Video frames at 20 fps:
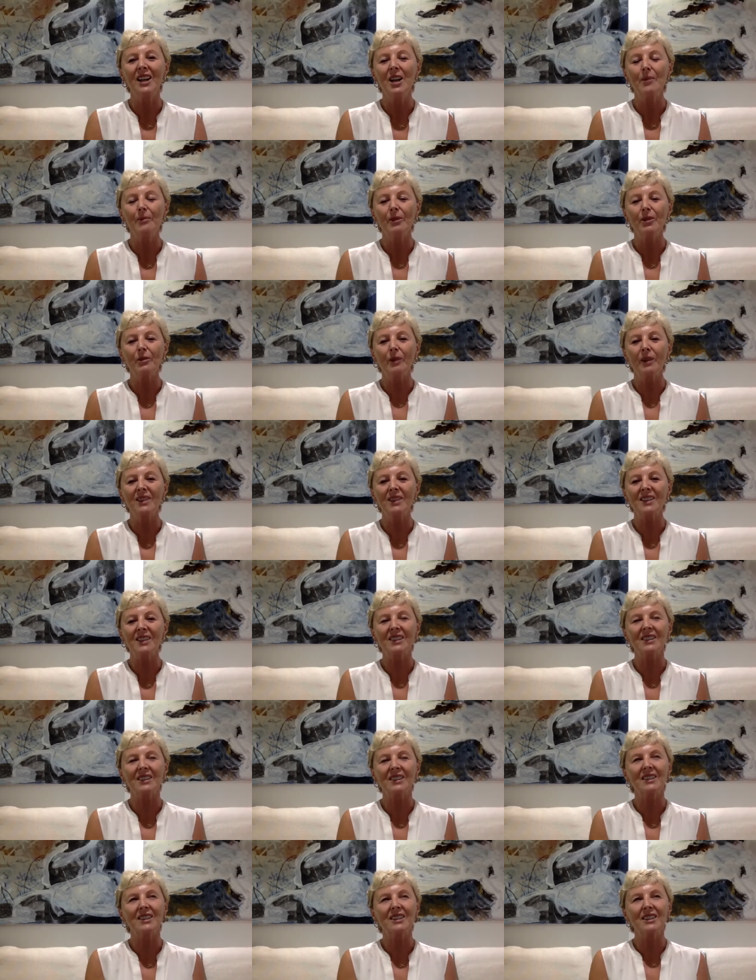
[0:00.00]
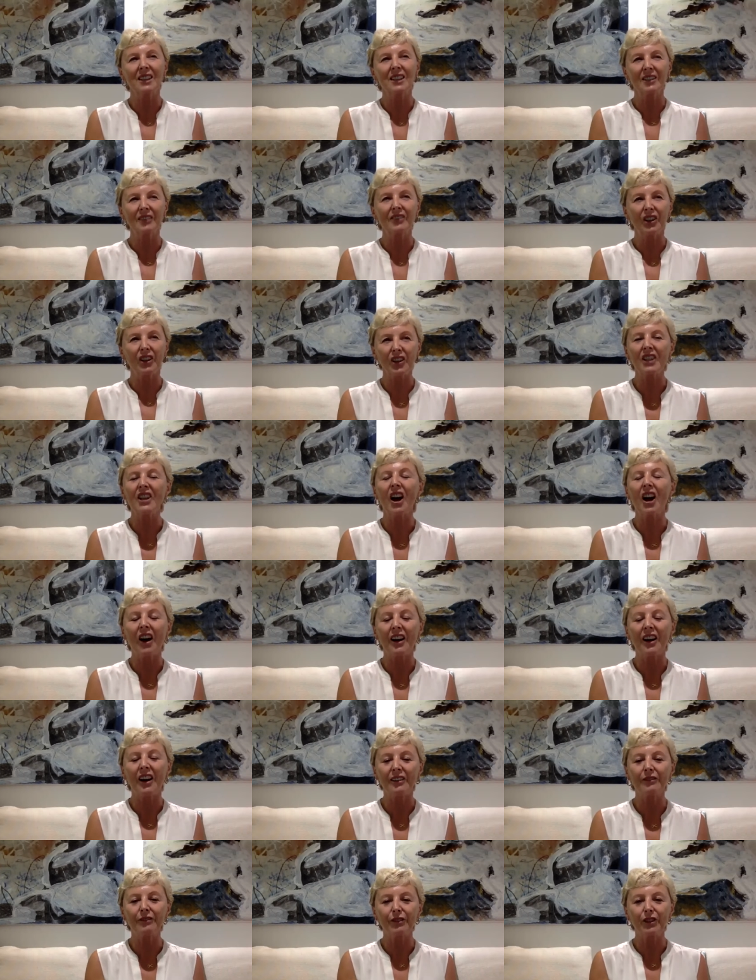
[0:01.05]
But the ones that are very high
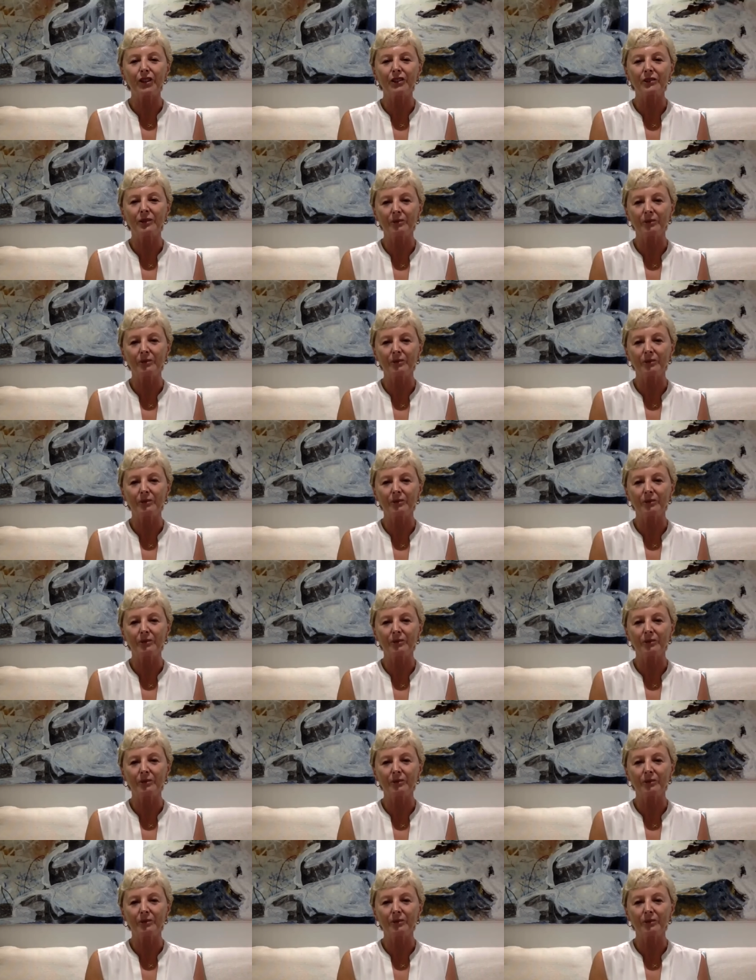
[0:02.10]
in fruit,